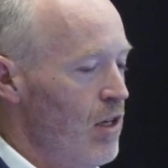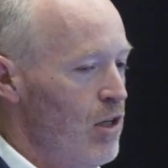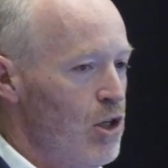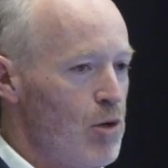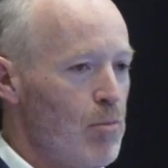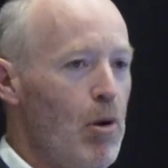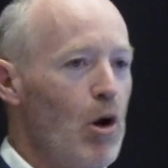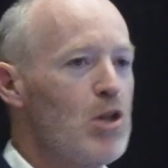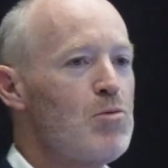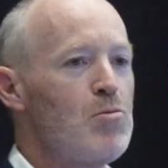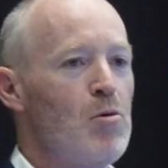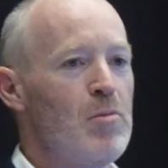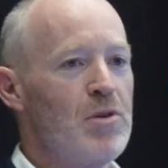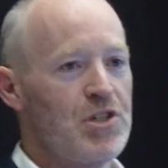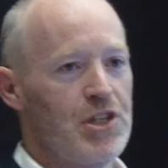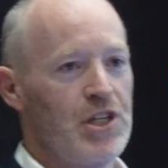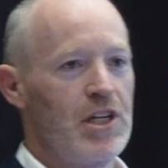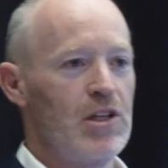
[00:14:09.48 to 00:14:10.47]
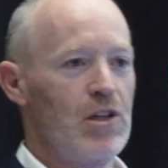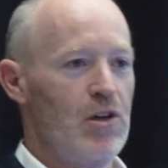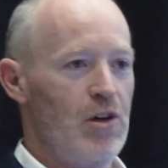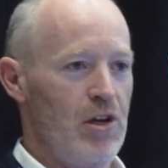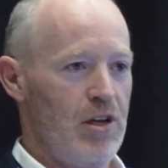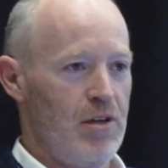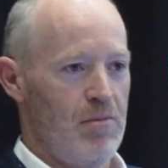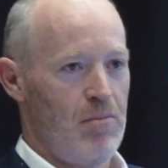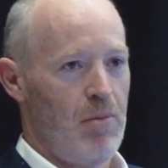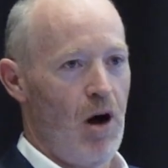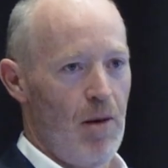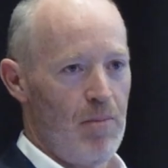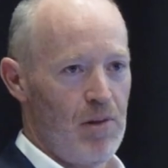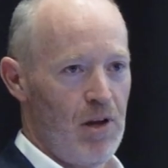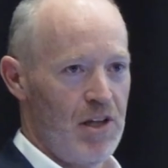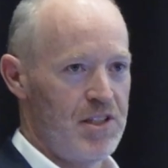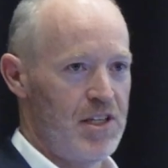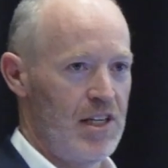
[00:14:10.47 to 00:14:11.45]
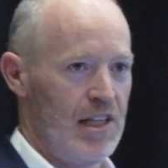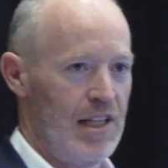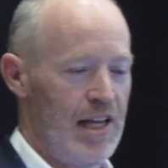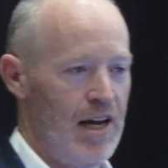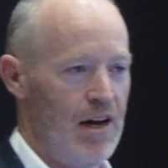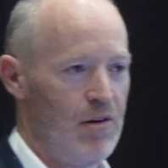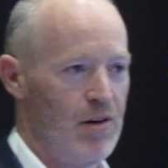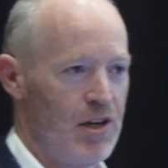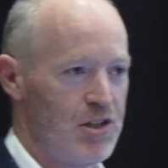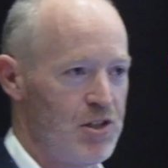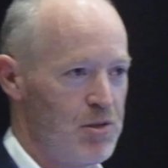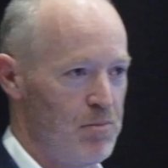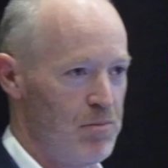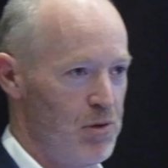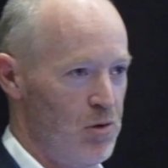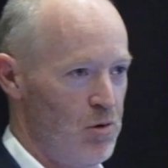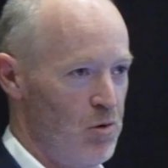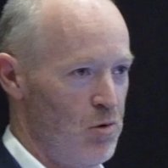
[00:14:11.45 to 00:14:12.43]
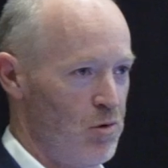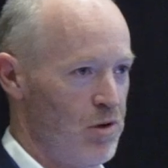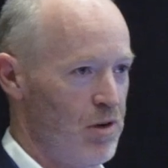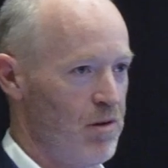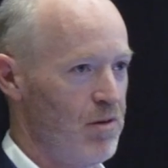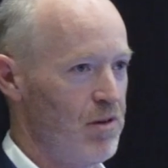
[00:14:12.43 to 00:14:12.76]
composable machine learning pipelines that allow us to build